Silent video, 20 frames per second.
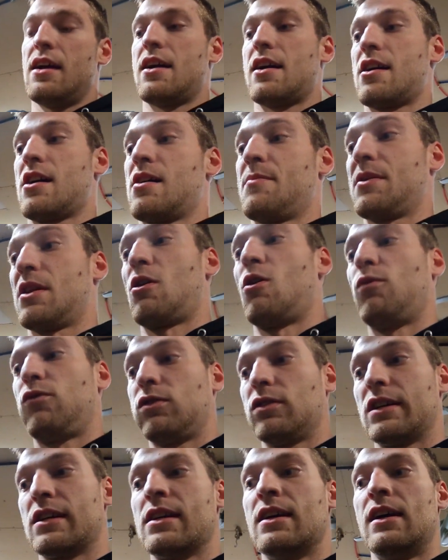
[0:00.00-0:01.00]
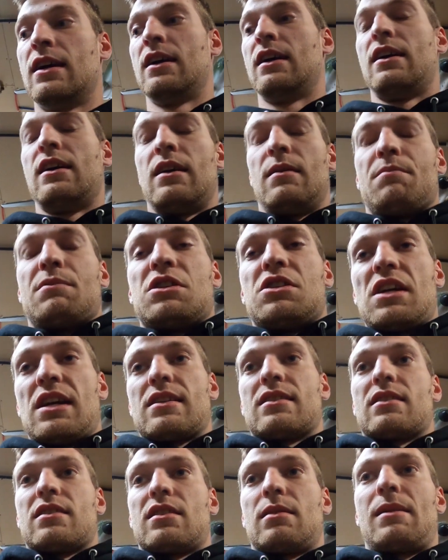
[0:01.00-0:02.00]
and hopefully be
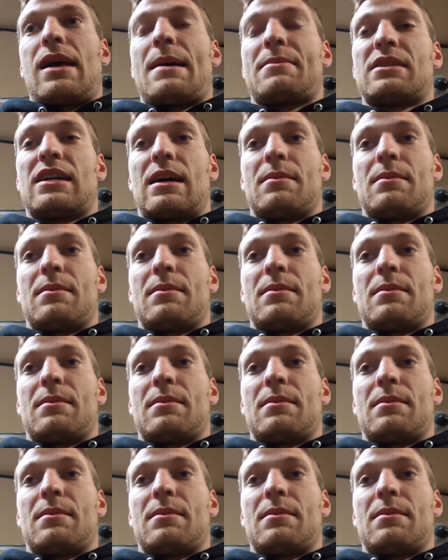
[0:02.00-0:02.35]
chasing some lap